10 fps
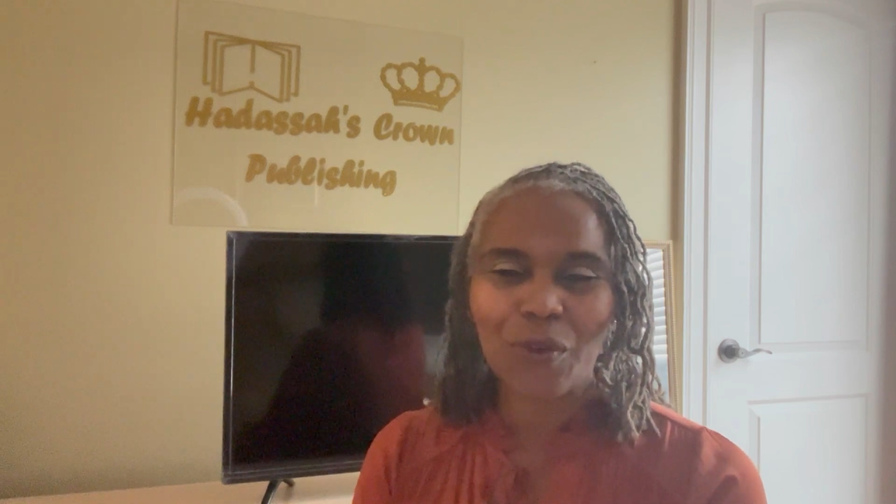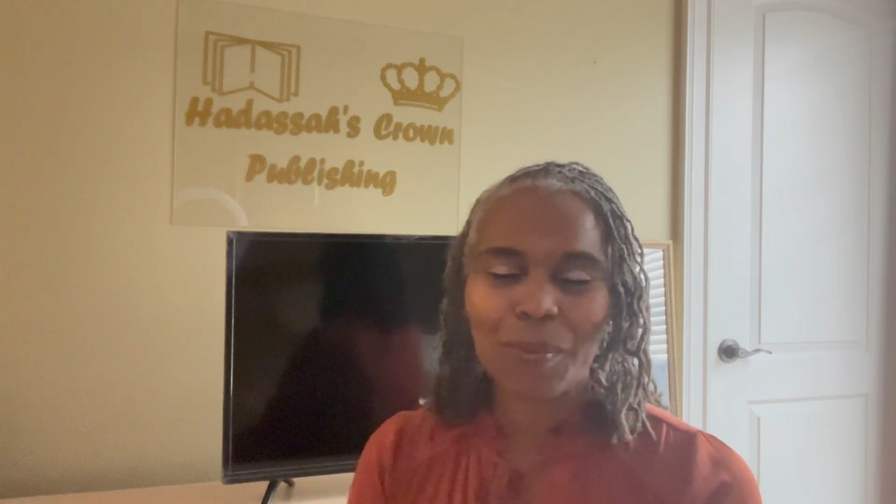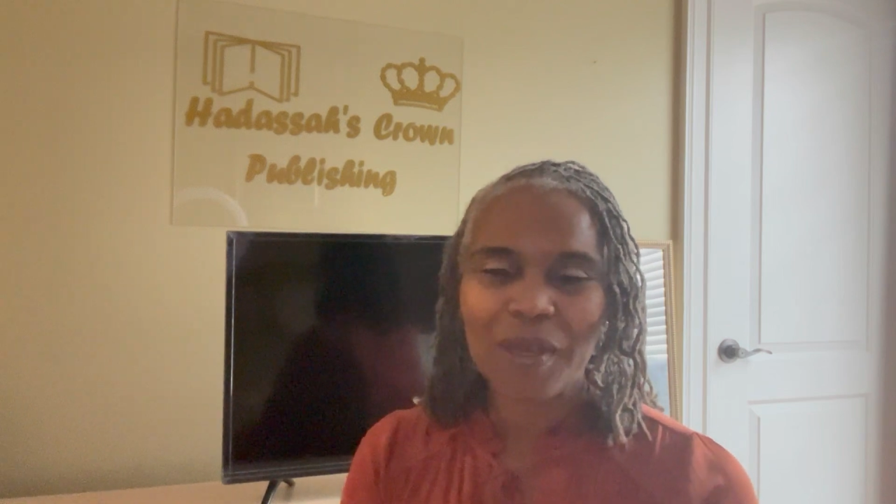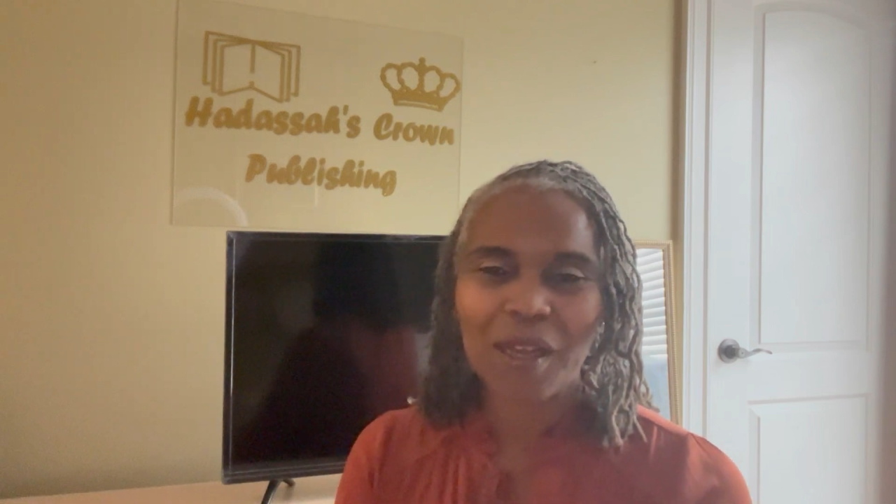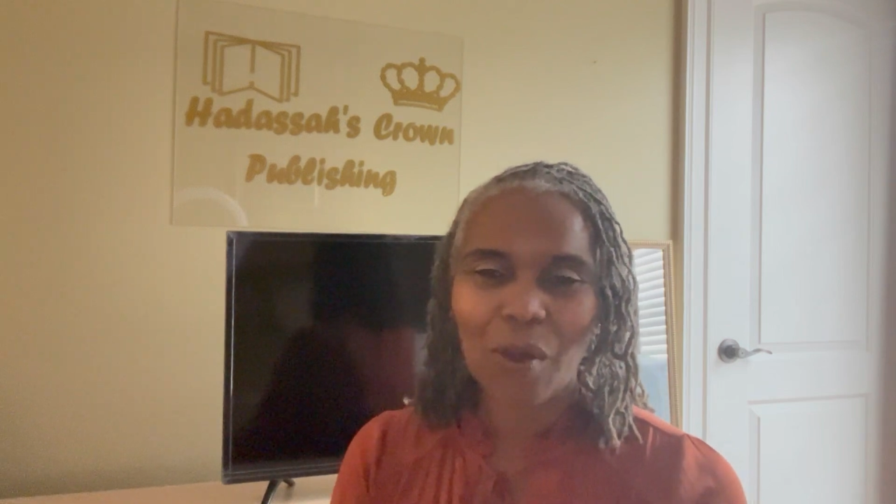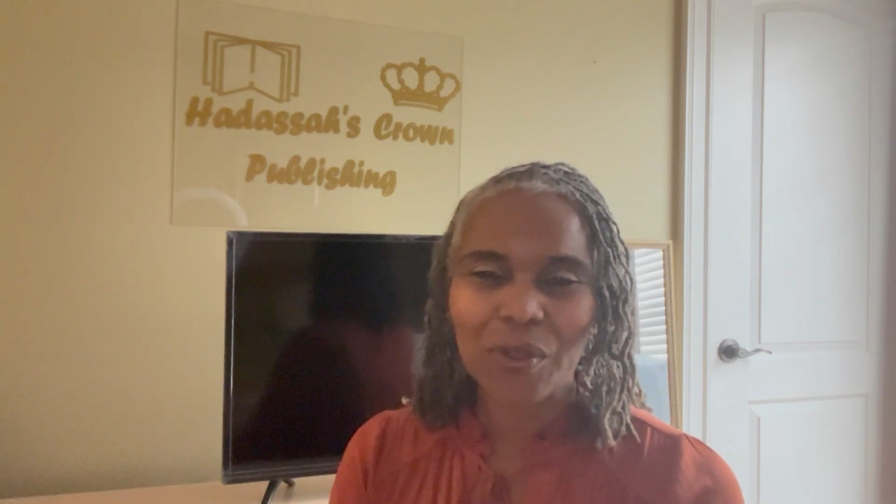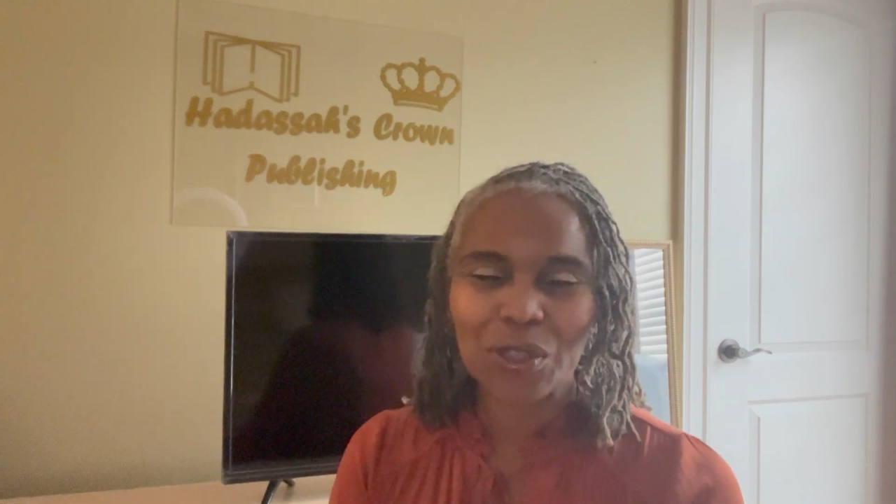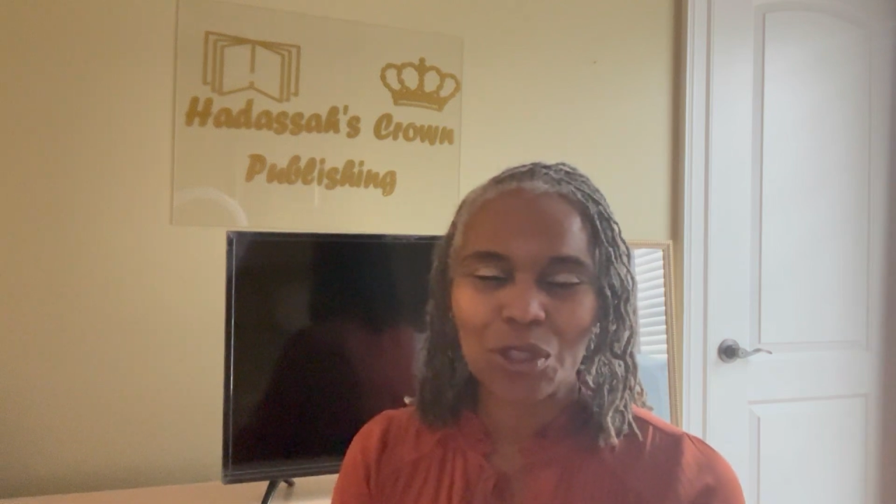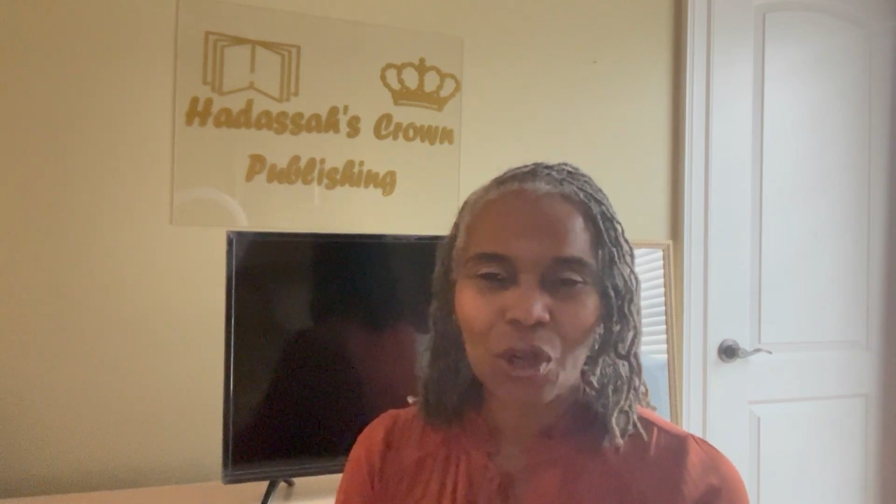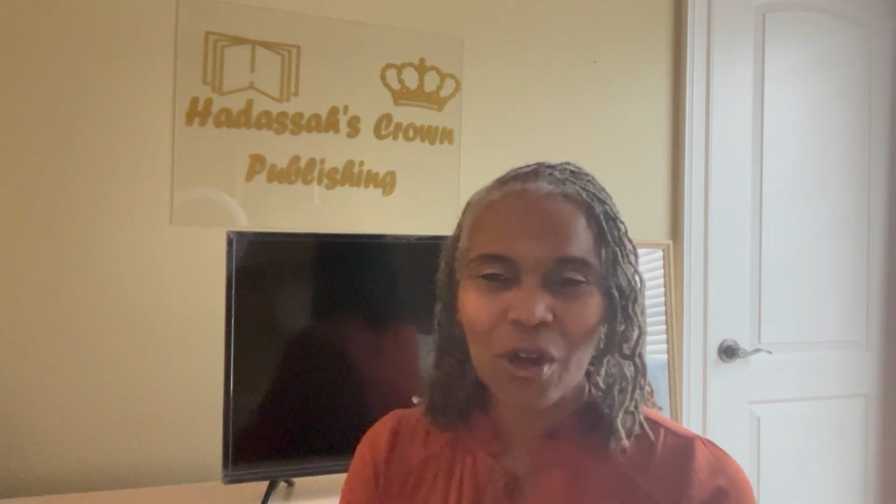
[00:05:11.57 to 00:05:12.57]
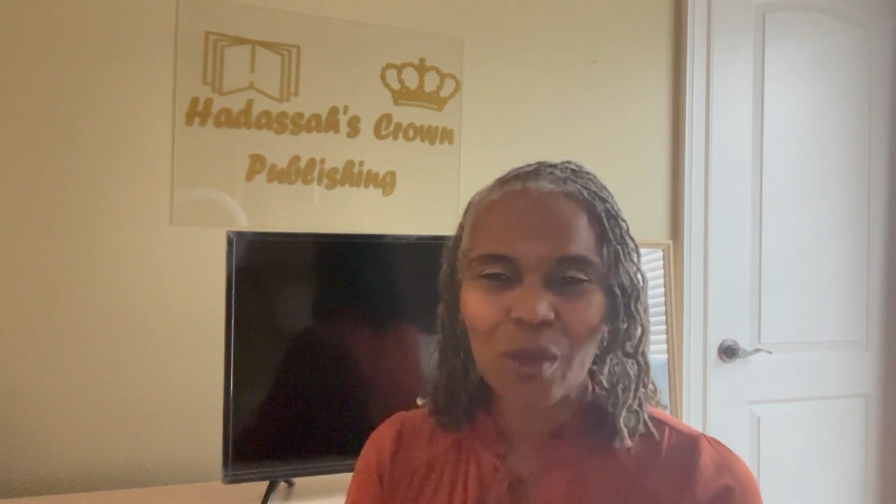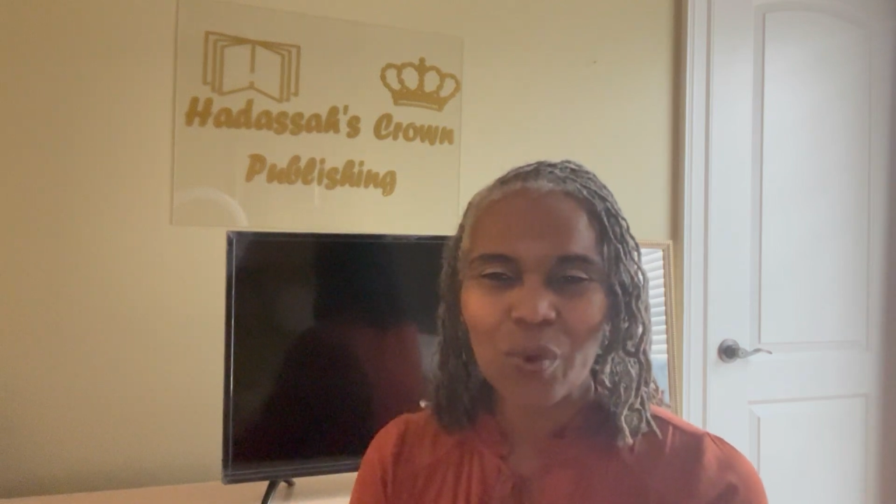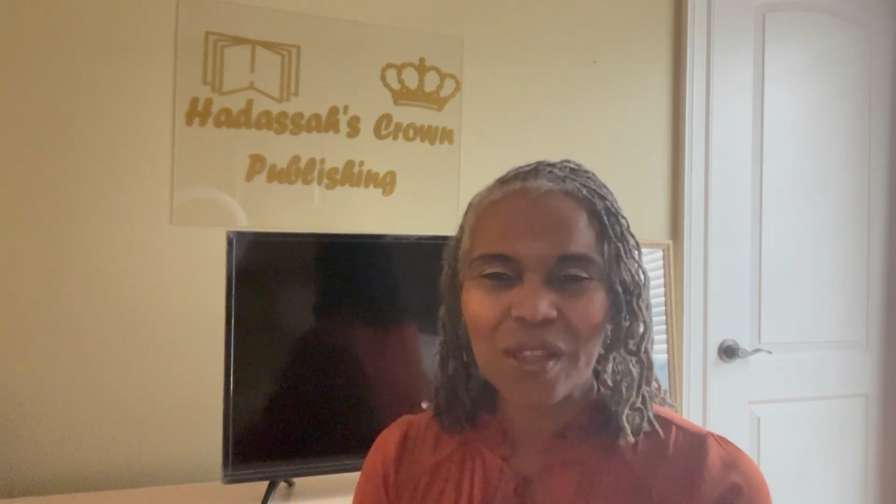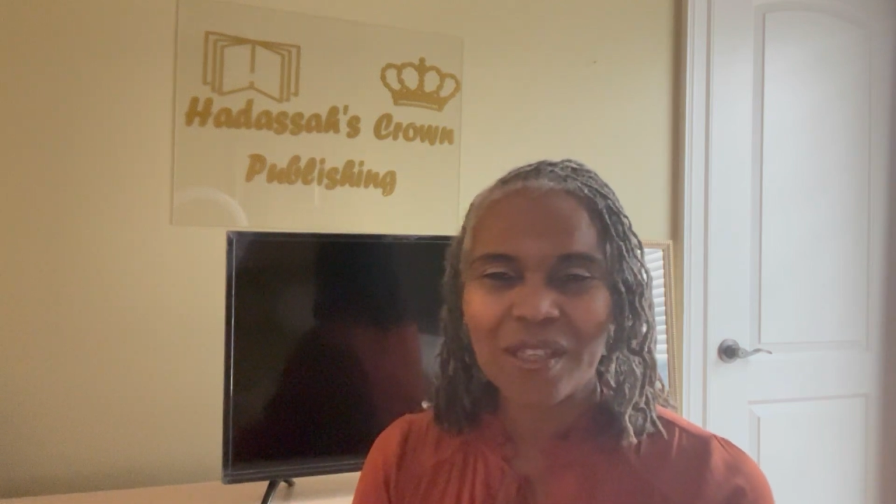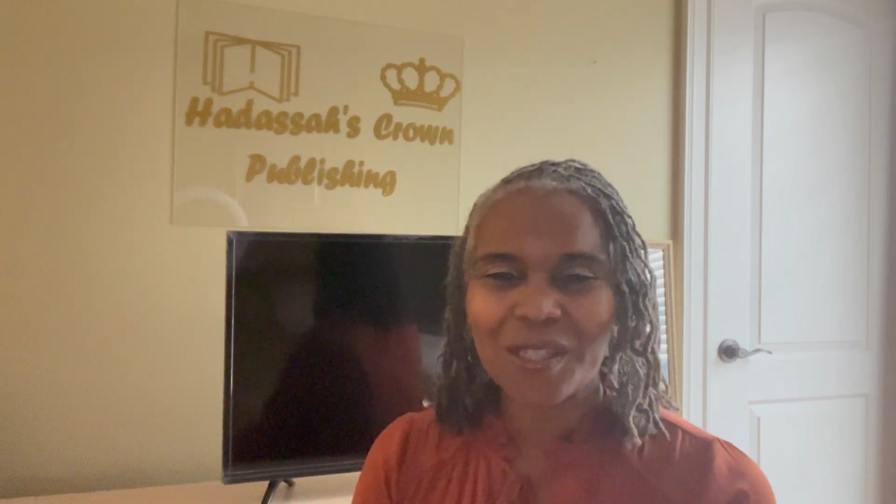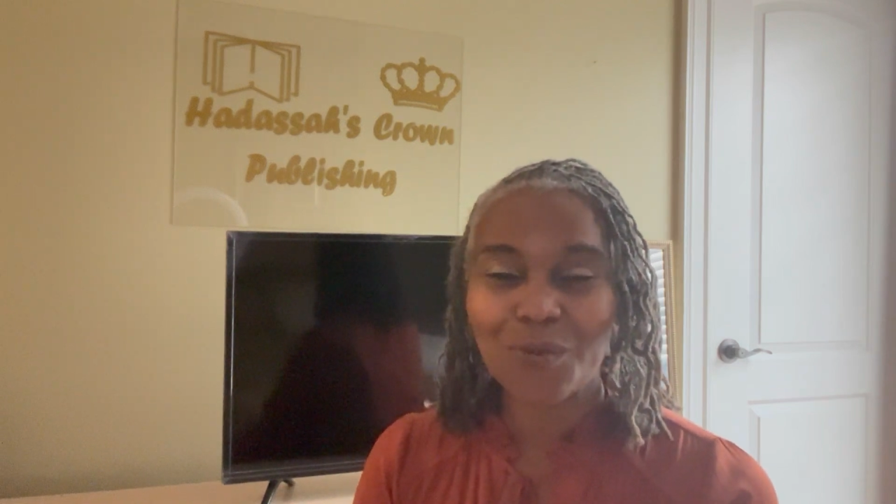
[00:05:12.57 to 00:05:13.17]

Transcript: being on this journey with us.